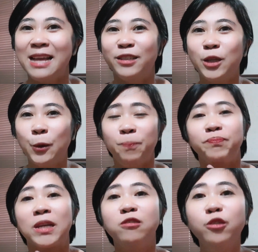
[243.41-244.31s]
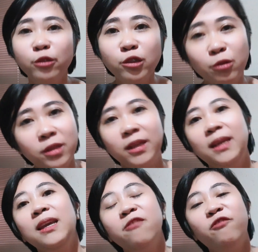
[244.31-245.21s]
So
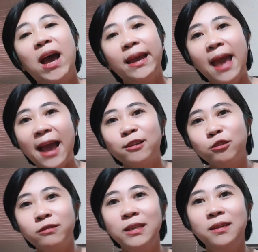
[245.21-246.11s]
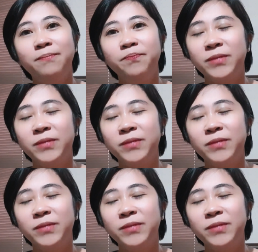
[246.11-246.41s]
usually if I actually